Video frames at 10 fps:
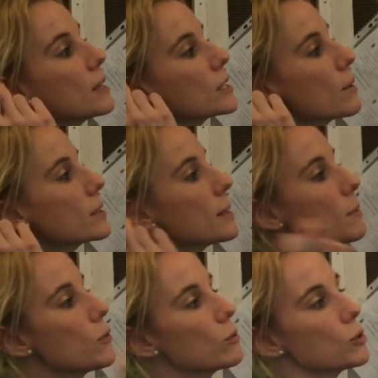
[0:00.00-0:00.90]
So some
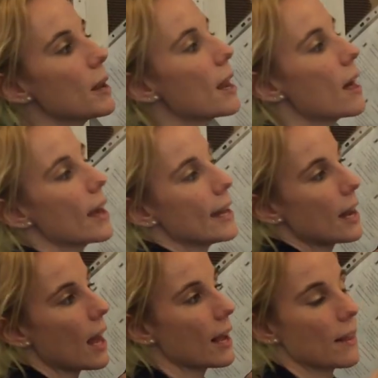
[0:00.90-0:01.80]
of you will do a line
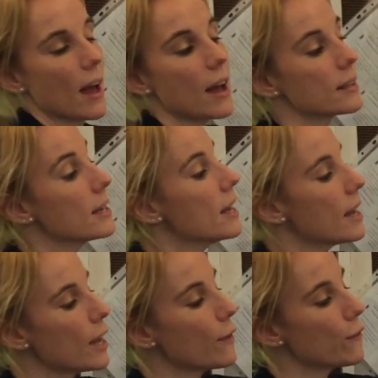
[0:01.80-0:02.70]
like that.
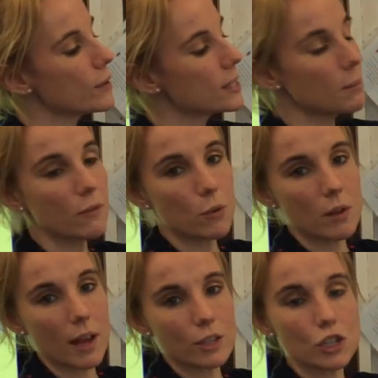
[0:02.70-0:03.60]
If some of you
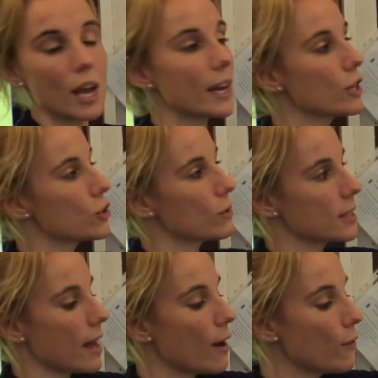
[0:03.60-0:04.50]
would like to challenge
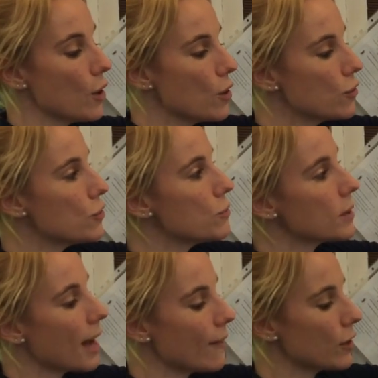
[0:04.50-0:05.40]
yourself, you
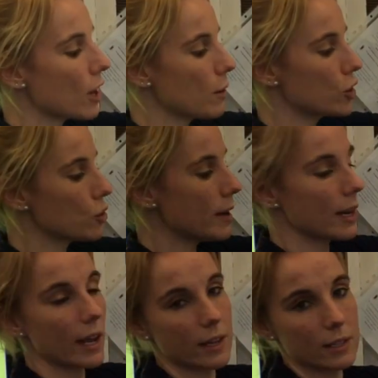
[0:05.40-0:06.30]
can have a go at
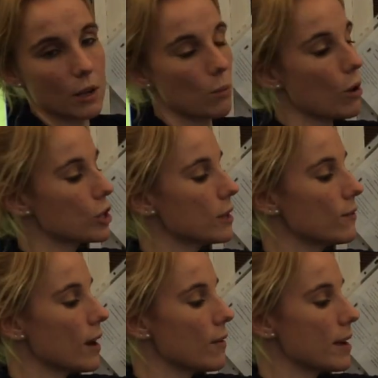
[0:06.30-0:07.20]
joining. So
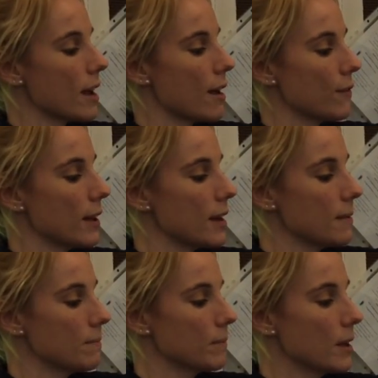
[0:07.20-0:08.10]
watching very
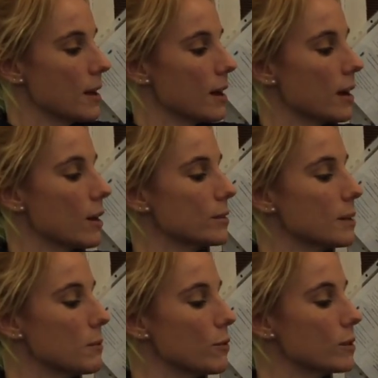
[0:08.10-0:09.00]
carefully. I know
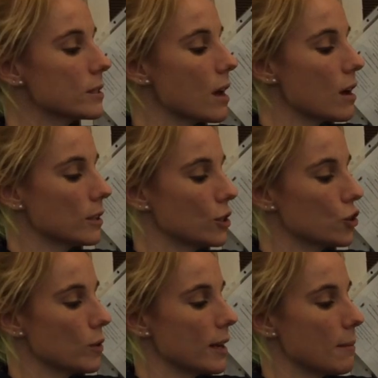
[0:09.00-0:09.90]
some of you
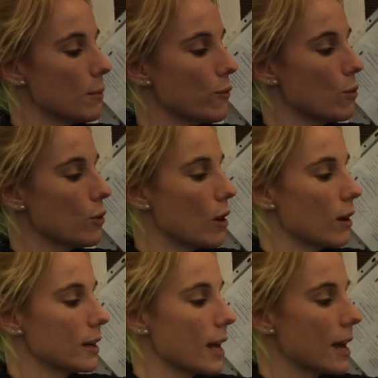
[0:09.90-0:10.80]
started joining before the
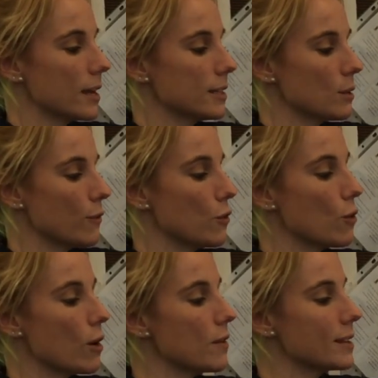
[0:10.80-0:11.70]
holiday, so if you're
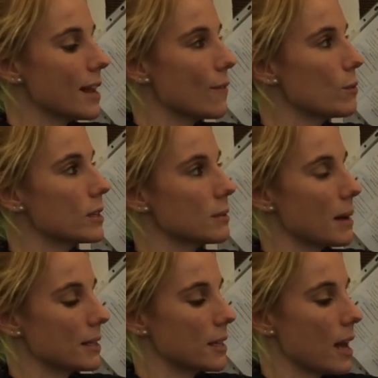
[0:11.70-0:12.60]
not at this level, it doesn't
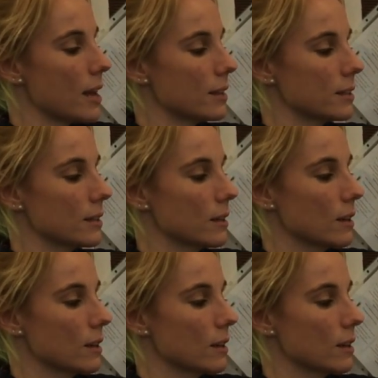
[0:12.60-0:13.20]
matter yet.